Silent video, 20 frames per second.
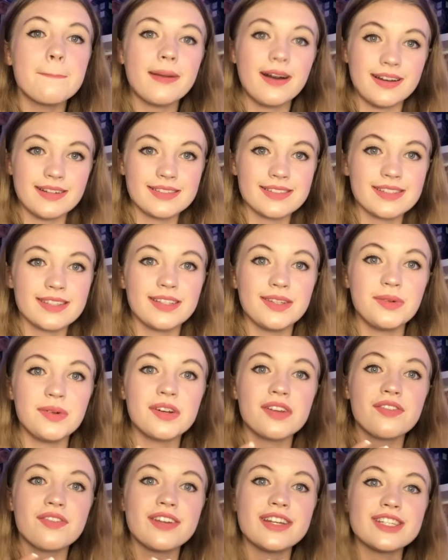But you
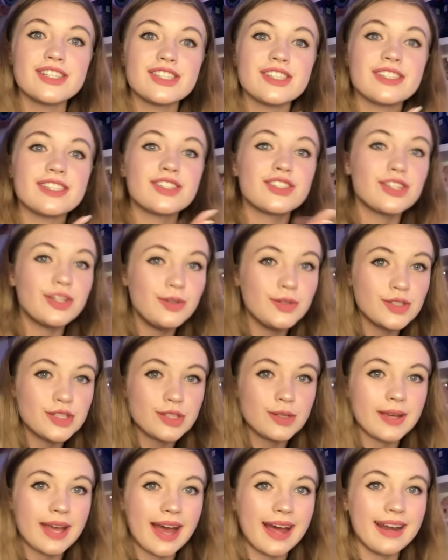want to finish as soon as
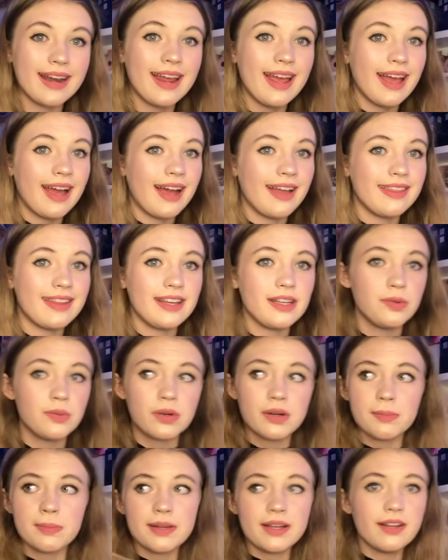you can, and then you
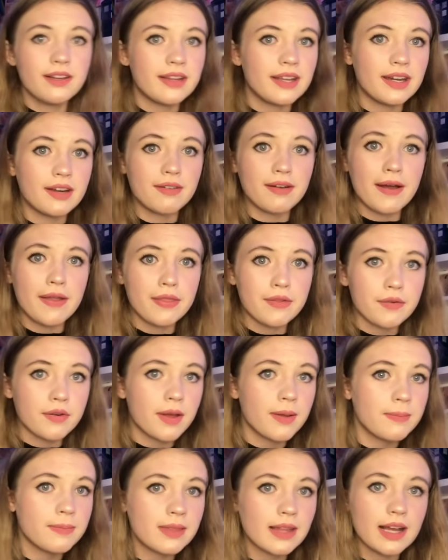want to be looking around the
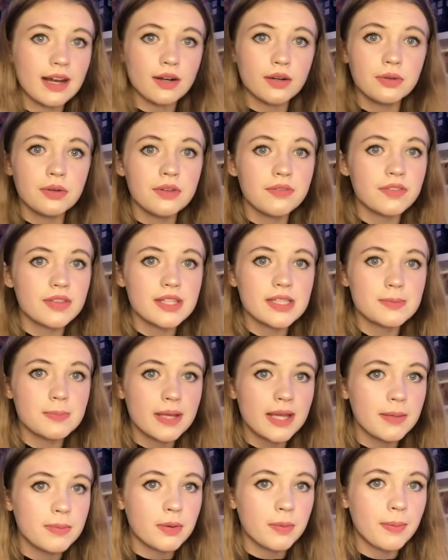room at all of these
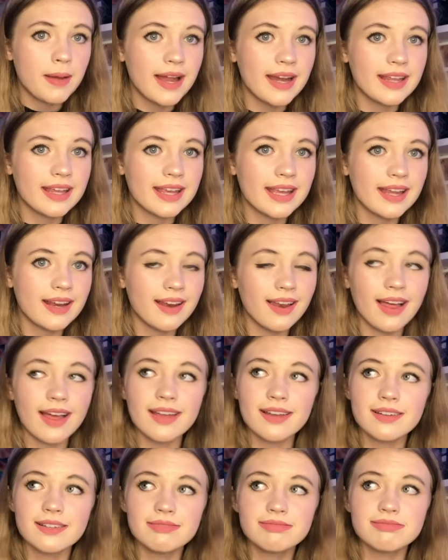people panicking
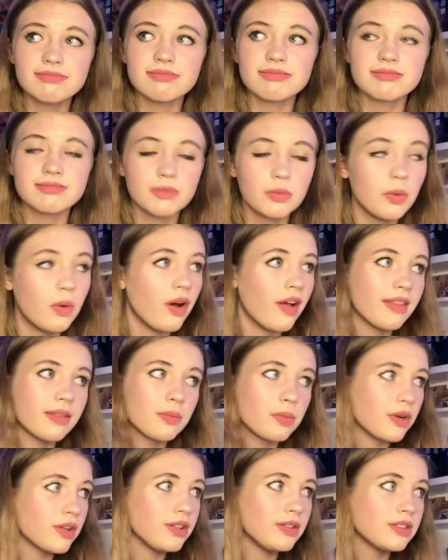like,
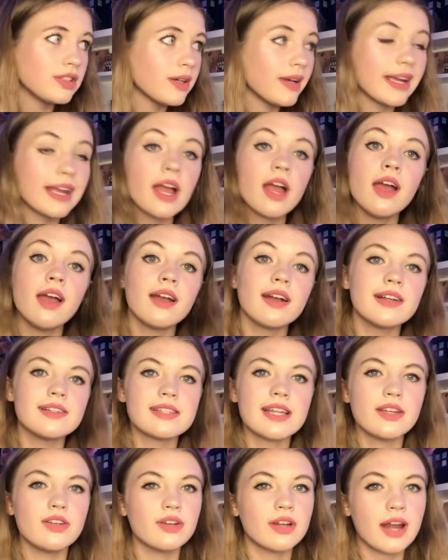what are you doing? Because
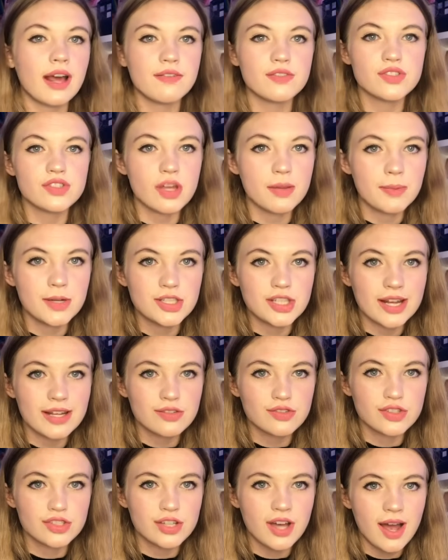then you're going to have so much
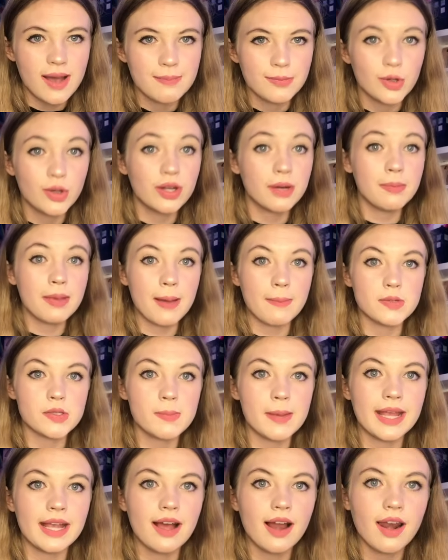extra time. You're going to be able to
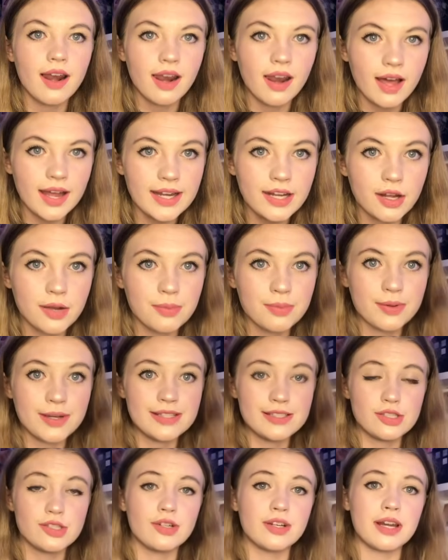make lino
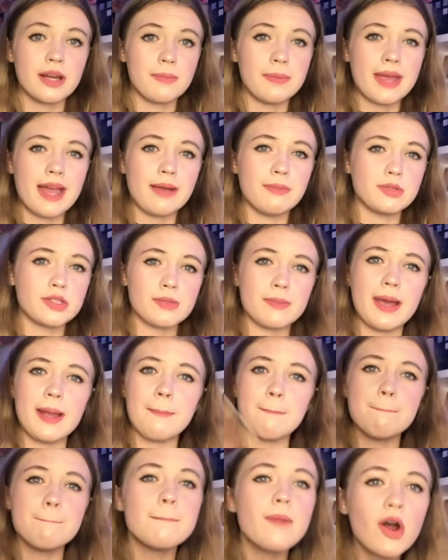prints. You're going to be able to
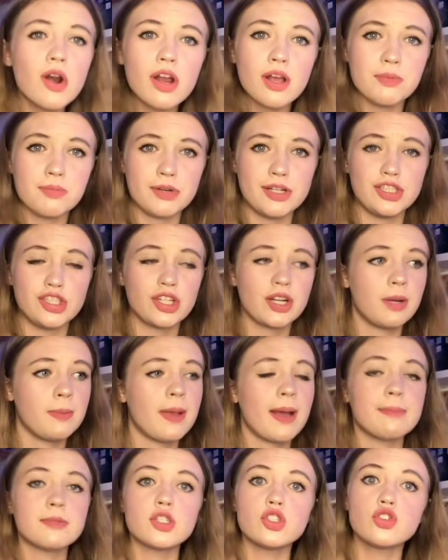make mono prints. You're going to
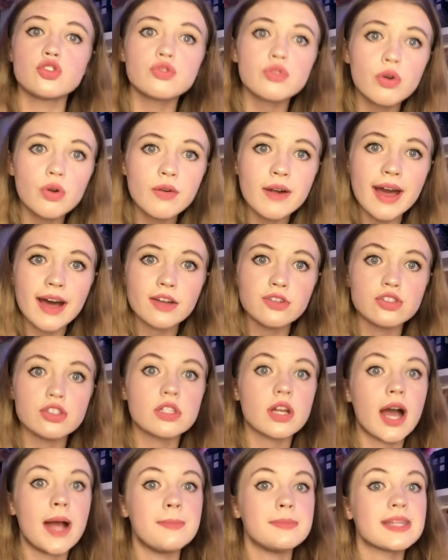be able to draw it 100
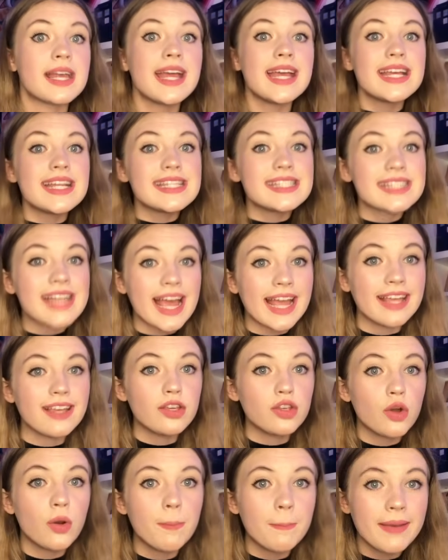times.
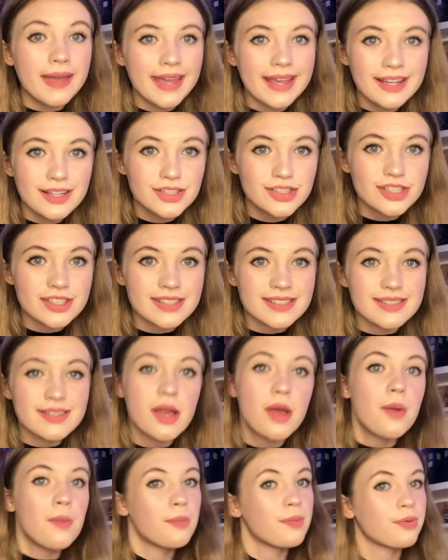Take your pictures,
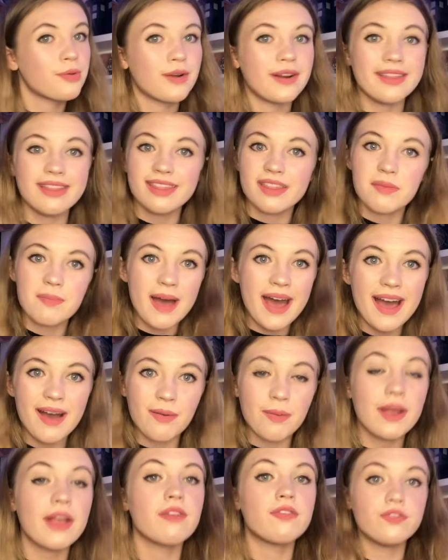print them
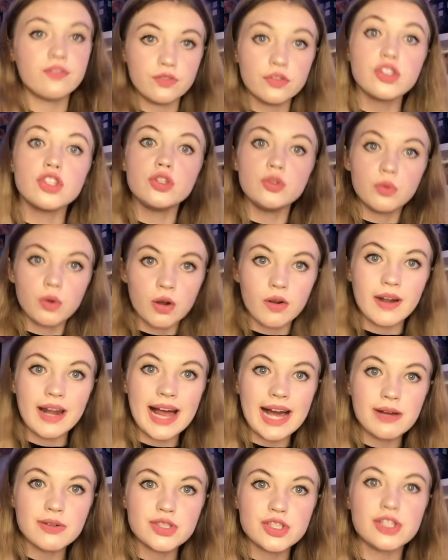out if you are
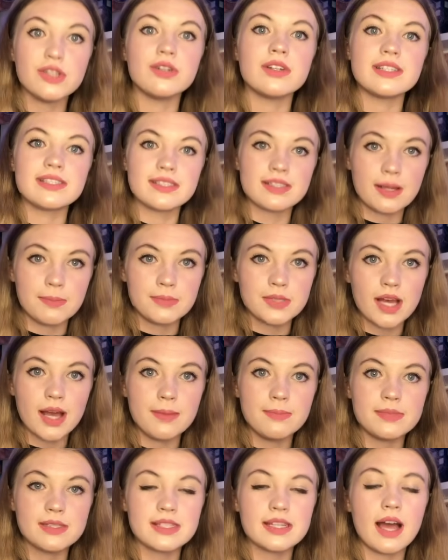allowed to, because
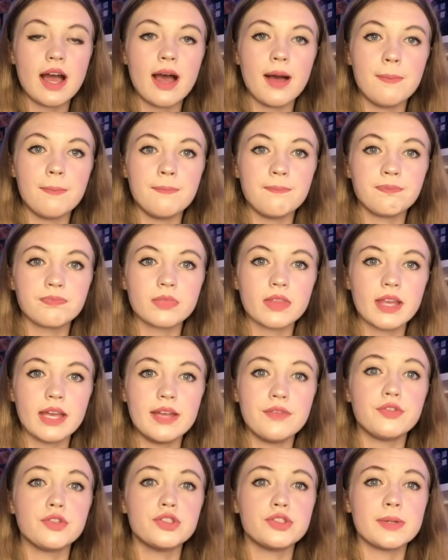sometimes
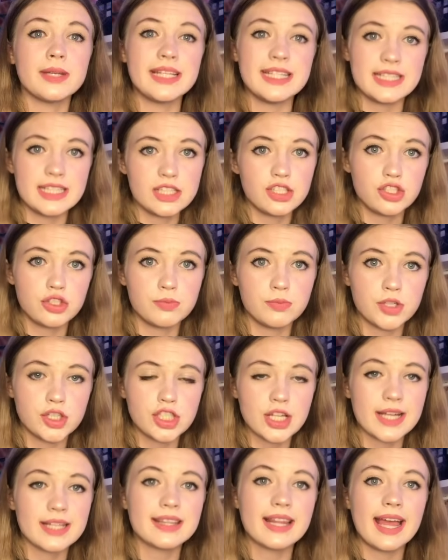if you're doing a digital
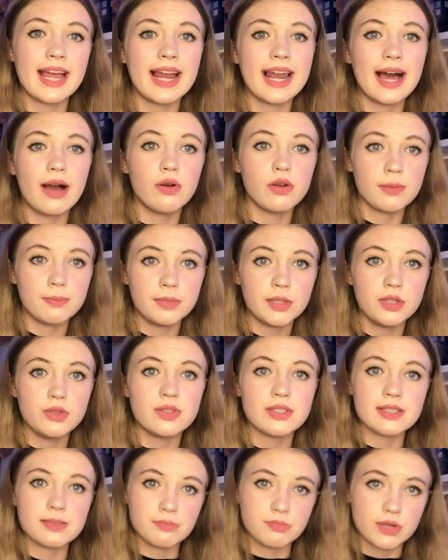project, they allow
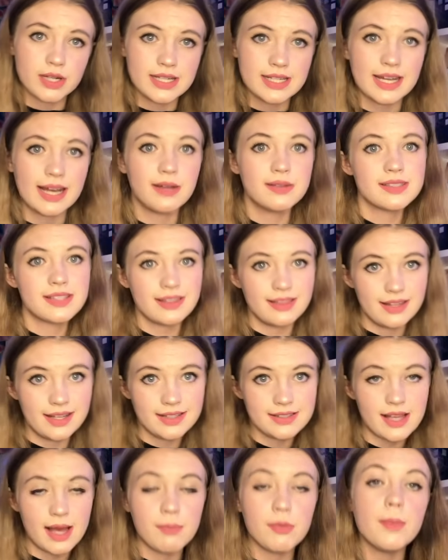computers and printouts in the
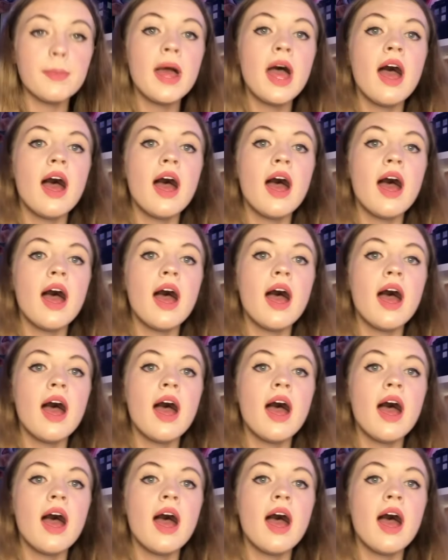exam room.